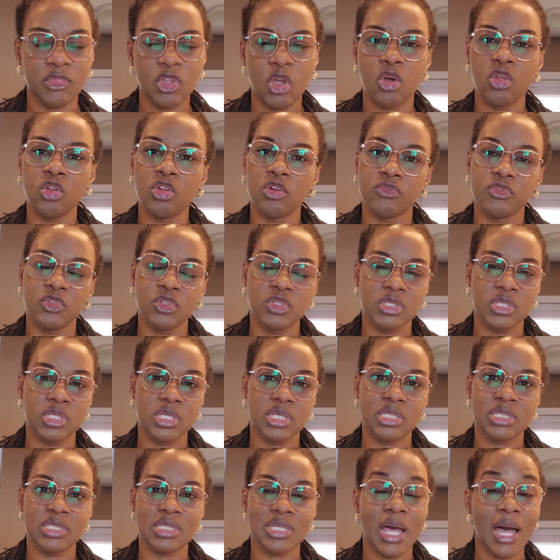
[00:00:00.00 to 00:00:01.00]
all of those
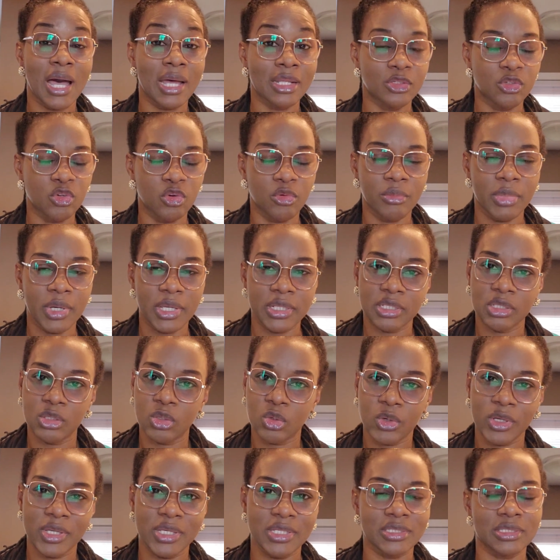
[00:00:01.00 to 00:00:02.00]
things are done by the
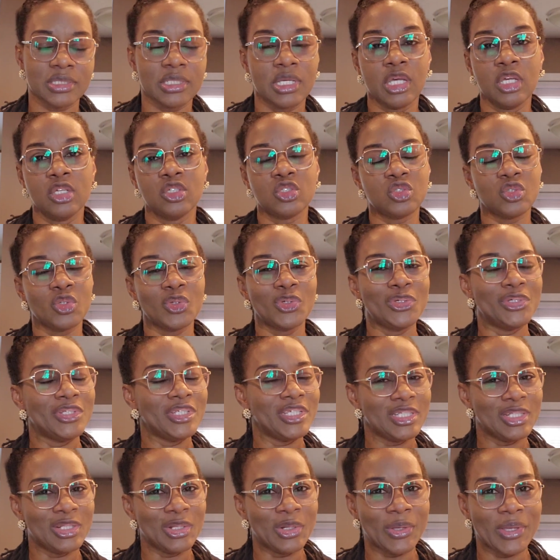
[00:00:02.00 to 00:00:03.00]
lawyers. So you
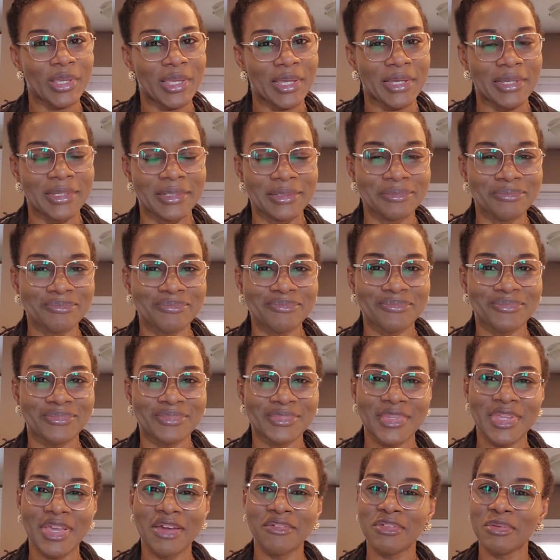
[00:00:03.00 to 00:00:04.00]
need lawyer.
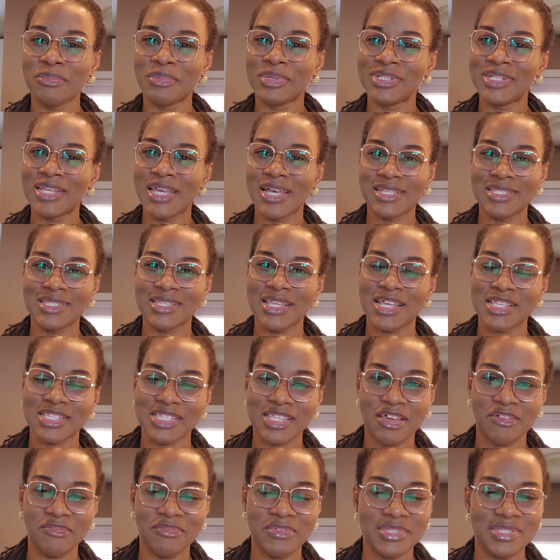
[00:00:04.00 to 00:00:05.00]
Everybody has their
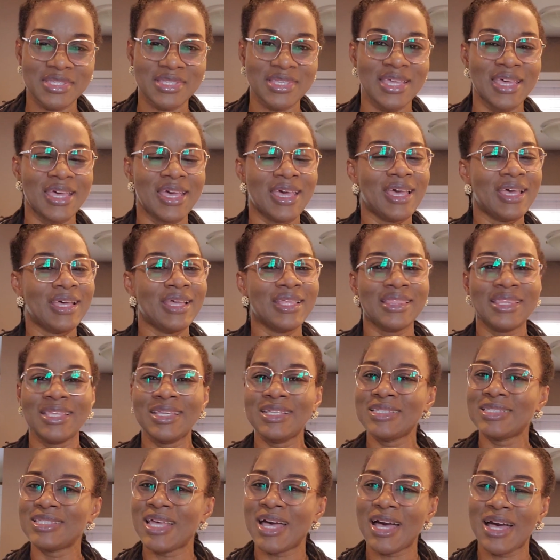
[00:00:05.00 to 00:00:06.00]
service.
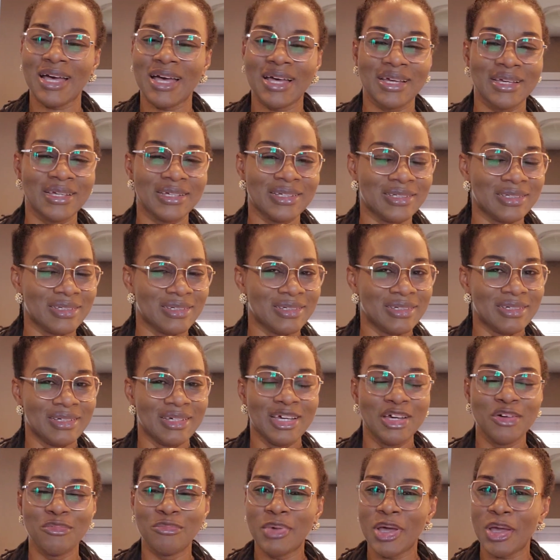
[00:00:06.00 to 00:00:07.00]
Things are
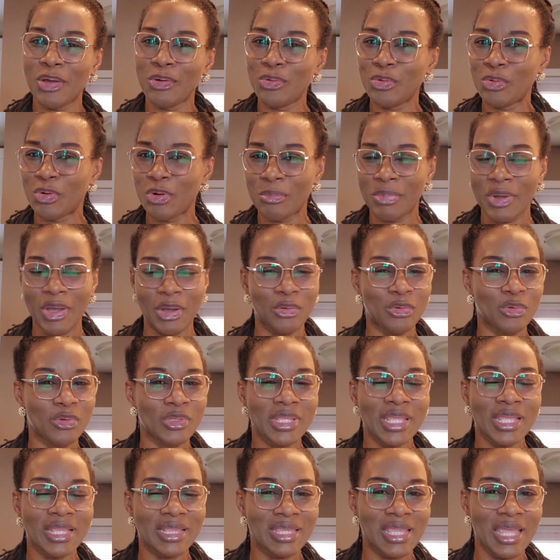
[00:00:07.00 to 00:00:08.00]
by hook or by
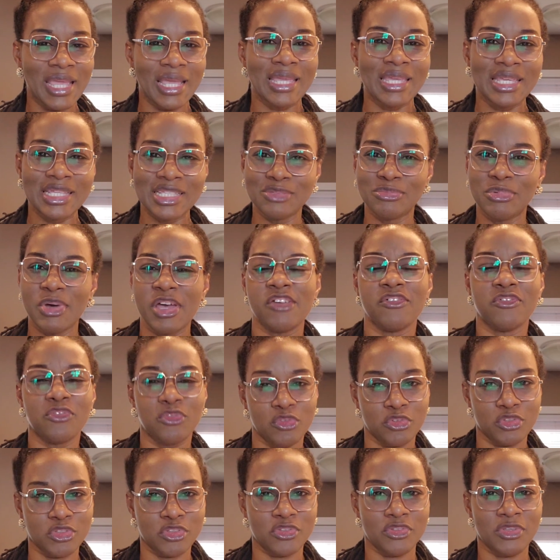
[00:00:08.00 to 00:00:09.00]
crook. They take it by
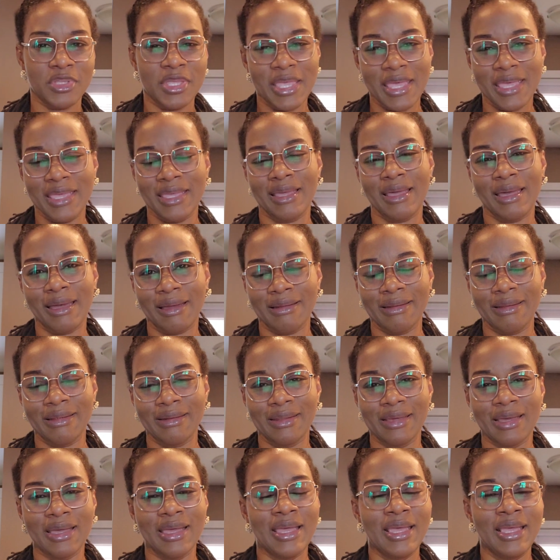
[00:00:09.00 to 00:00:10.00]
force here in
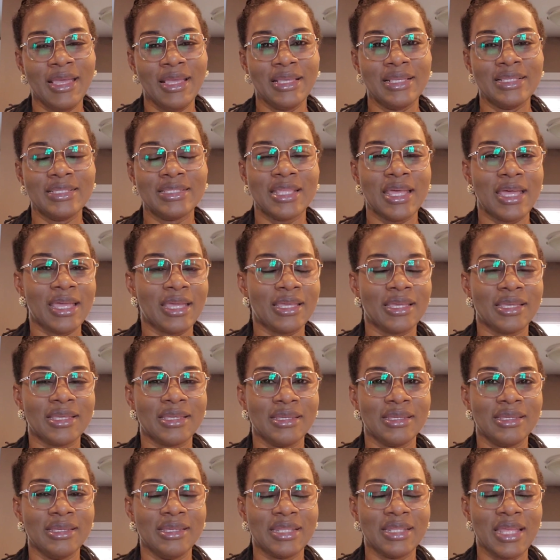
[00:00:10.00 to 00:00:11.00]
Canada. It's like
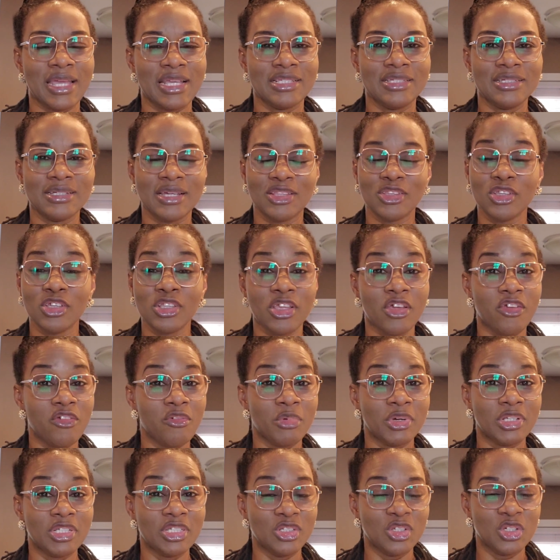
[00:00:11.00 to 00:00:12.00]
in Nigeria, not
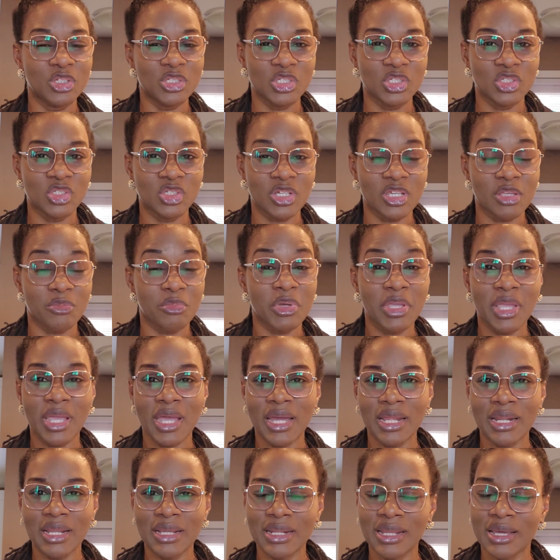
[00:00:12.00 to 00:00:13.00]
everybody does insurance, but in
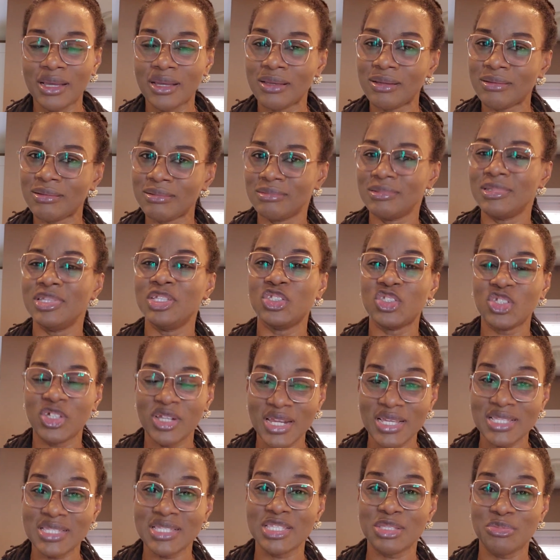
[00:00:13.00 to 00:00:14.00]
Canada,
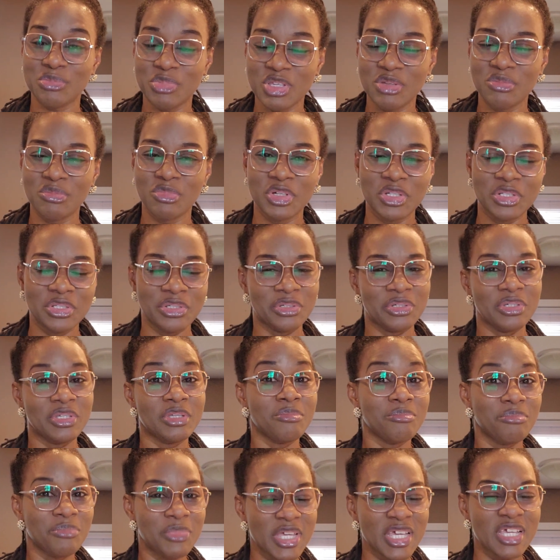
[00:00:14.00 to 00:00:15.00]
insurance is big money,
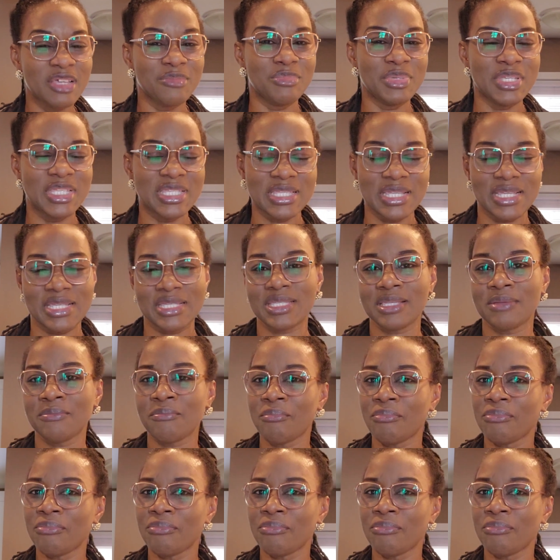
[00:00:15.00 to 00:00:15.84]
big business.